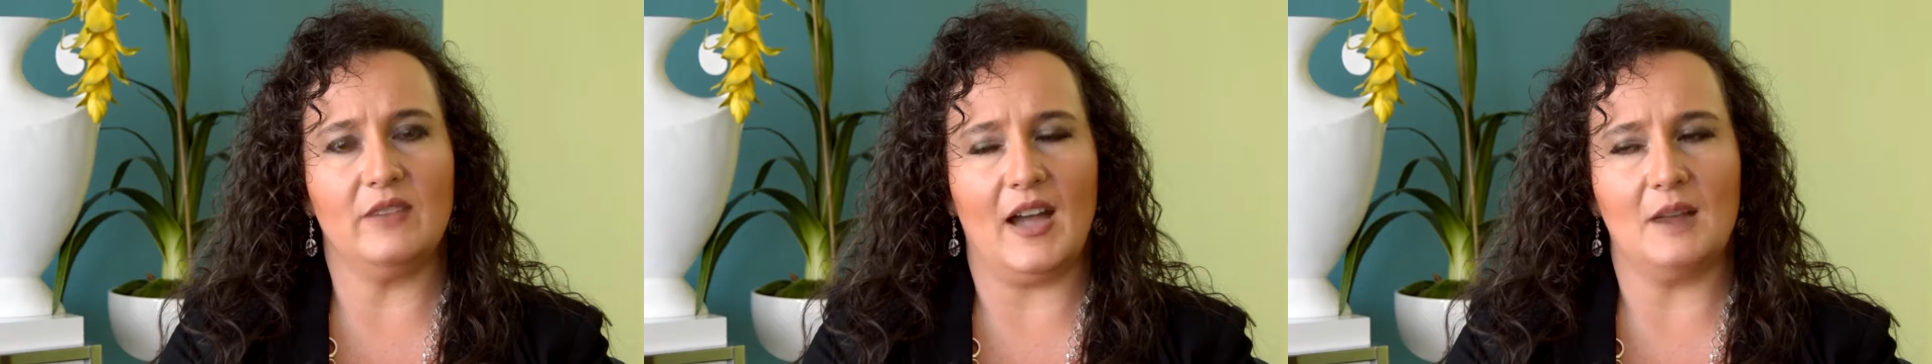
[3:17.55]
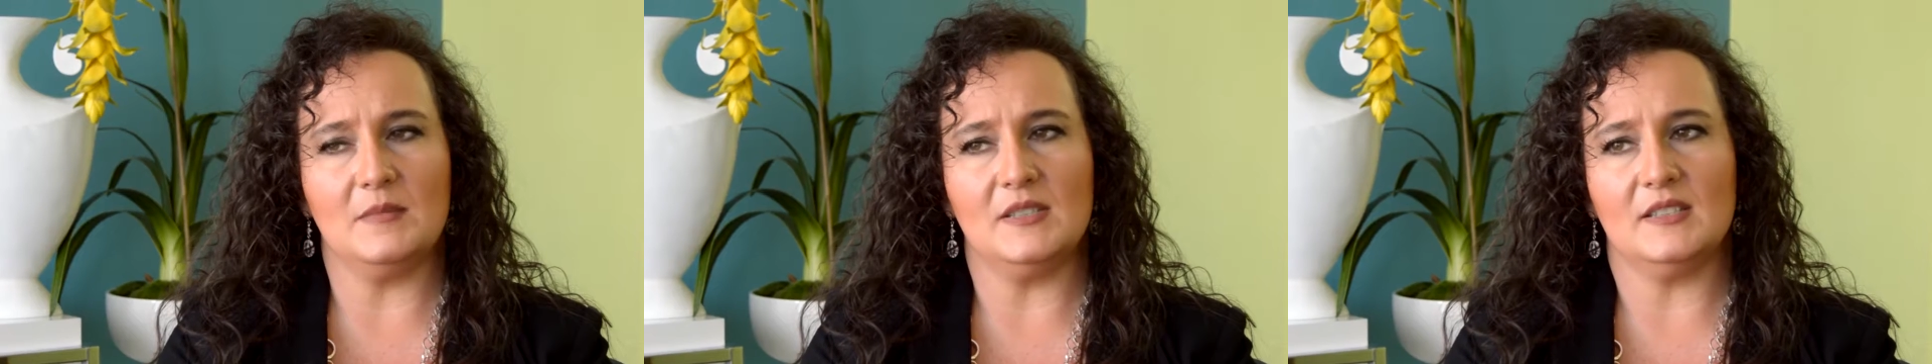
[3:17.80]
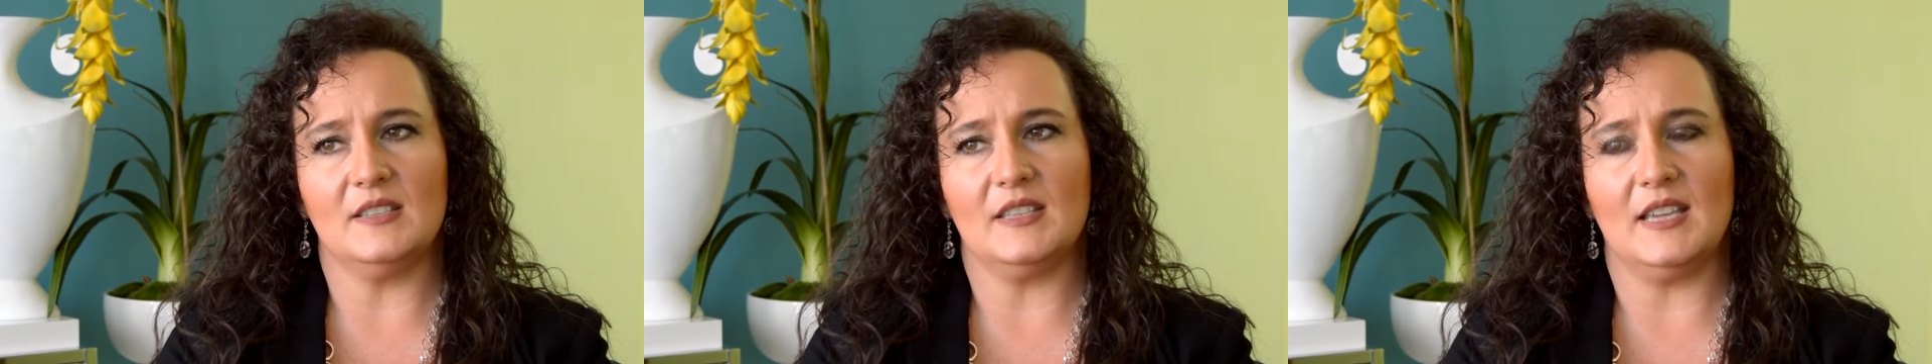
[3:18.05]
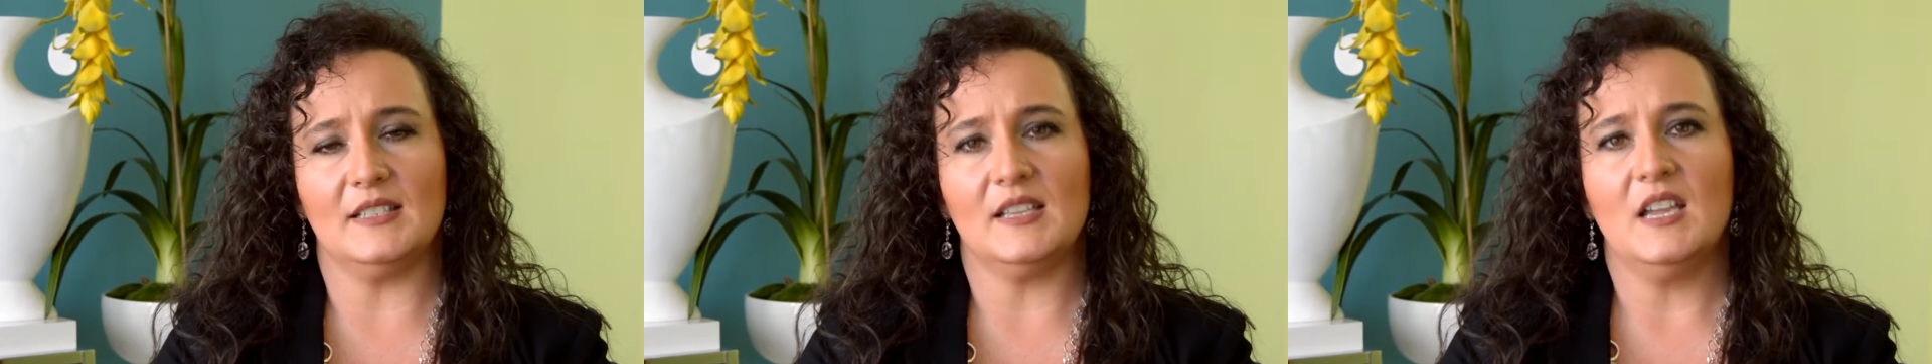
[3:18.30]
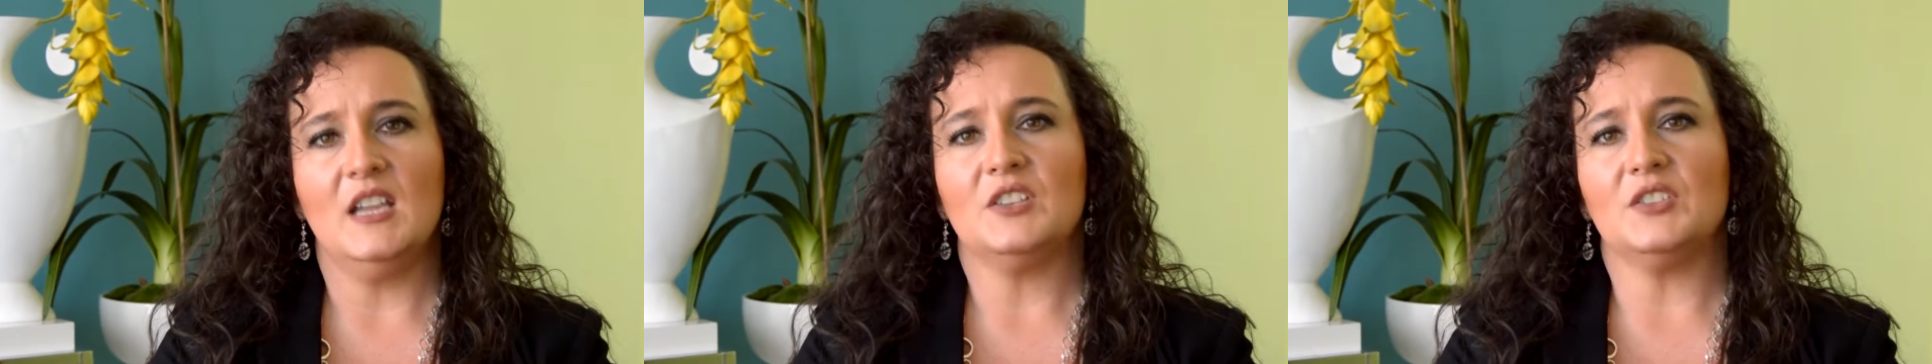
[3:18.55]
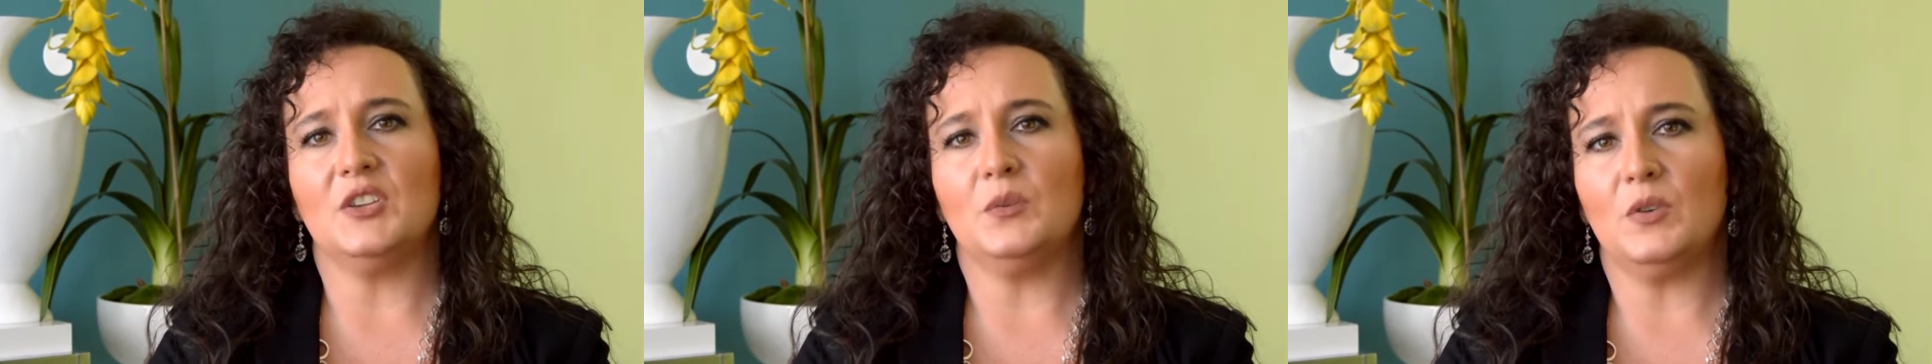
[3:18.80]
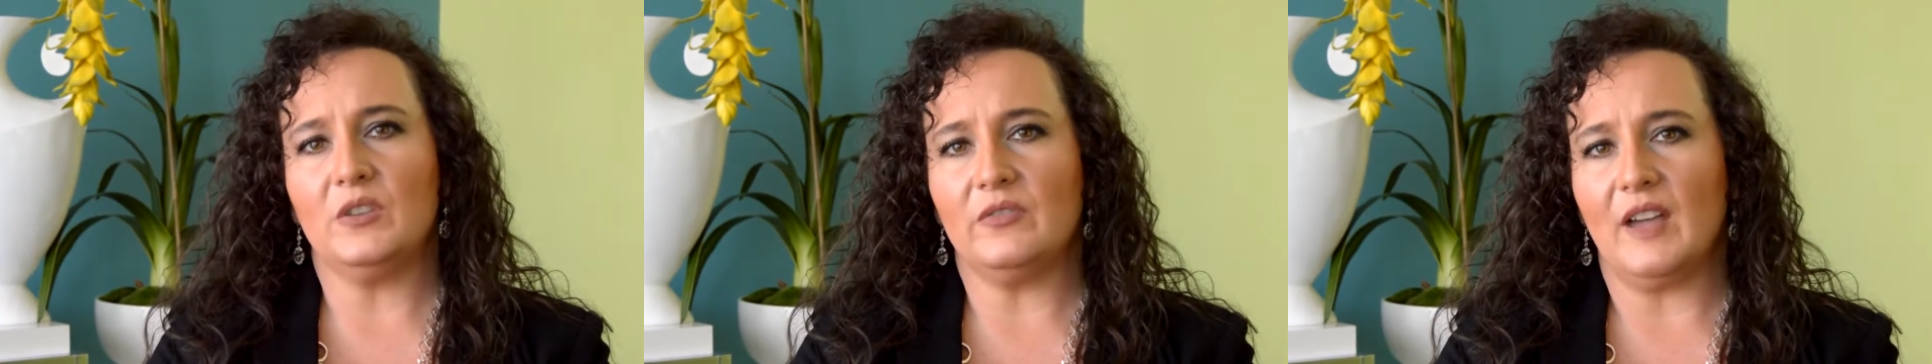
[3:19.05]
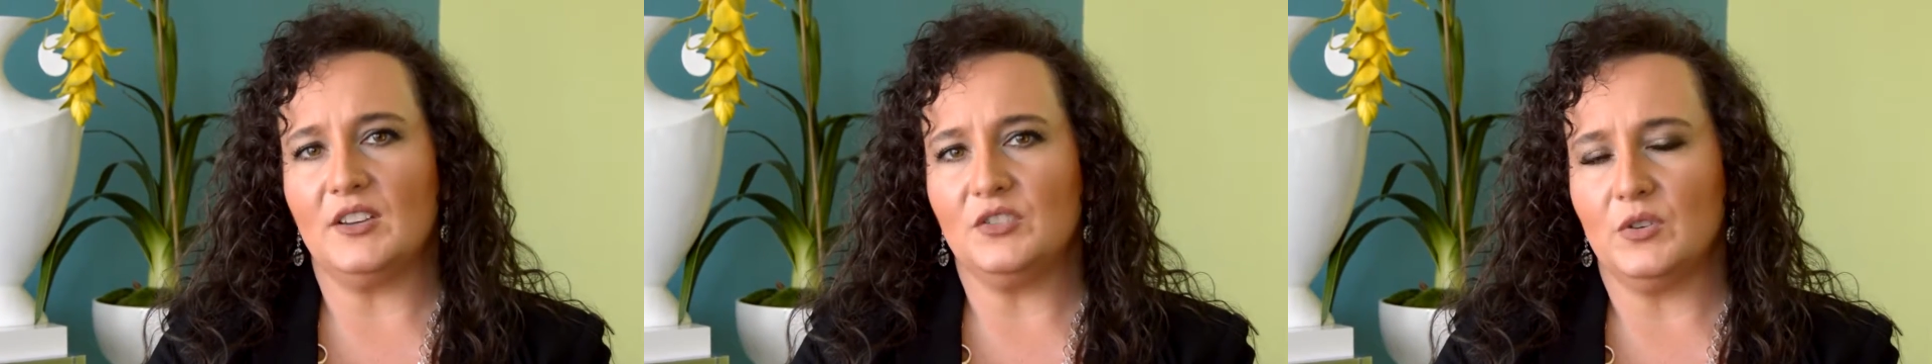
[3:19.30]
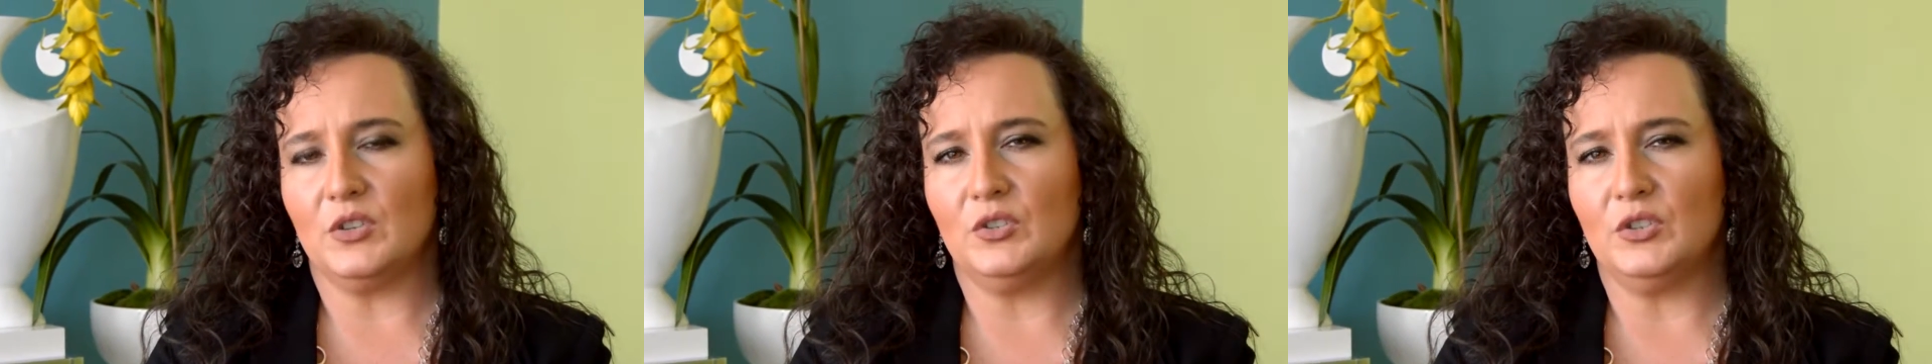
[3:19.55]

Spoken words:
vitamins and things. So you want to find you a